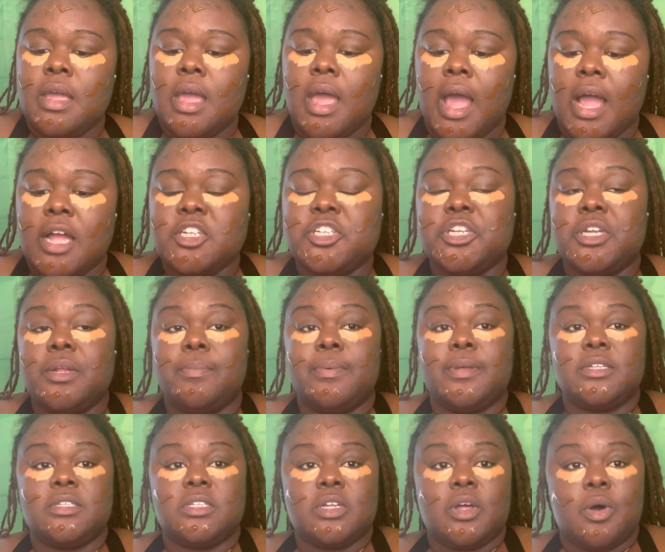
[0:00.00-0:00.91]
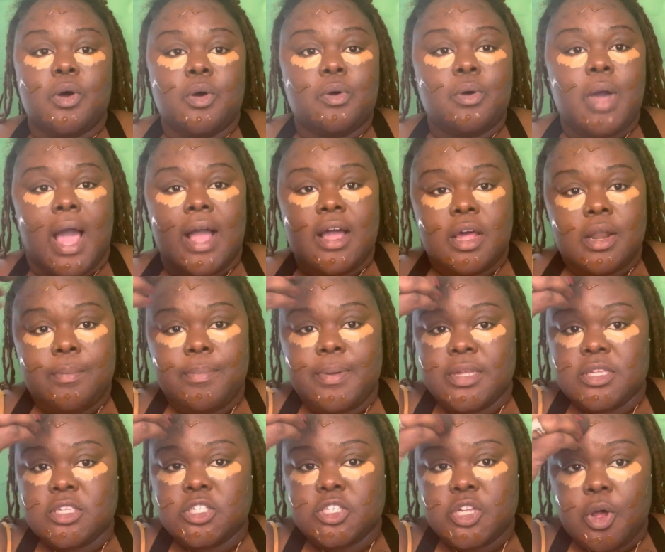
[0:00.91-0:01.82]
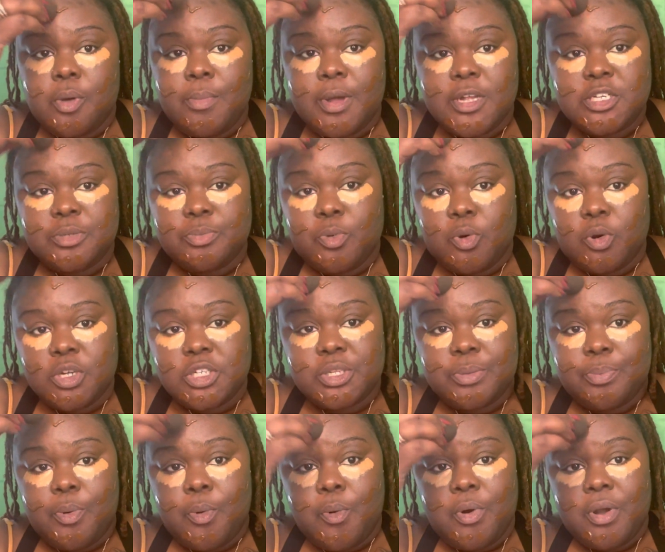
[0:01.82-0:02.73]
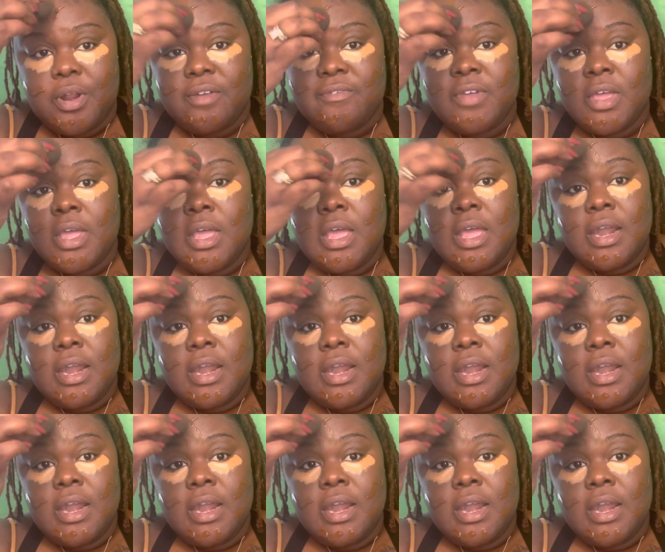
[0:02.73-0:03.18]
I could have been so much more supportive.